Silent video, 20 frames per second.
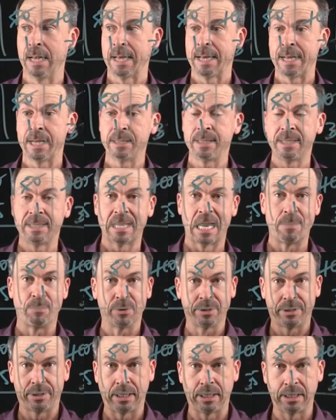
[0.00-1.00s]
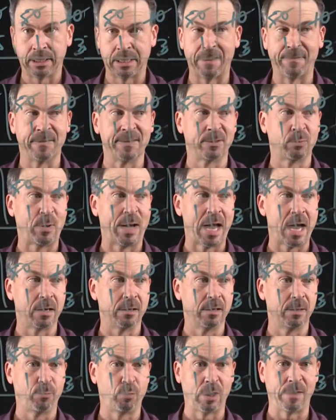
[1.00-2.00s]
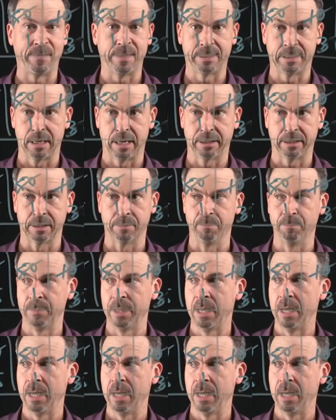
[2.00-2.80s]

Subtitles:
Here's the example 6/7 we had in a previous lesson,